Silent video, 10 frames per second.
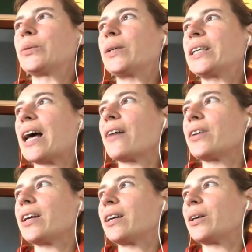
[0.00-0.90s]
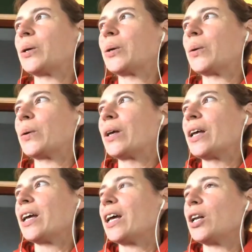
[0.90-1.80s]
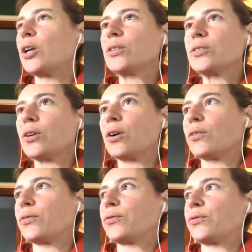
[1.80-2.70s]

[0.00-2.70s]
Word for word: we have a uh, a lot of